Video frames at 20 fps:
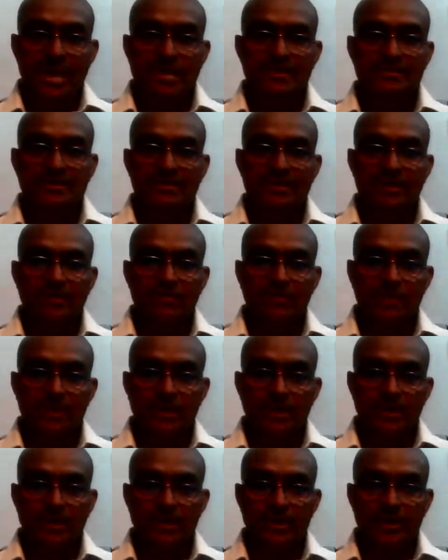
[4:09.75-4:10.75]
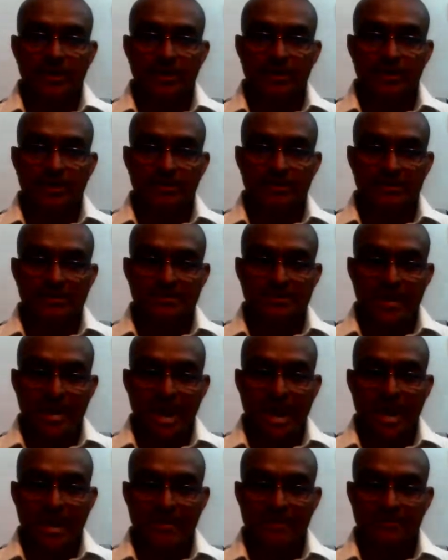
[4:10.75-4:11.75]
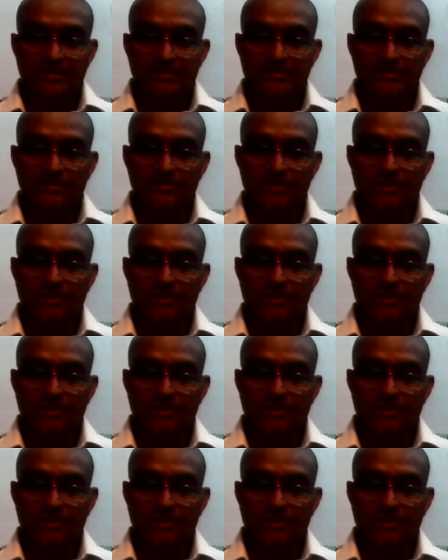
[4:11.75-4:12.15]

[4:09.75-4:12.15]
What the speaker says: as a company under this Act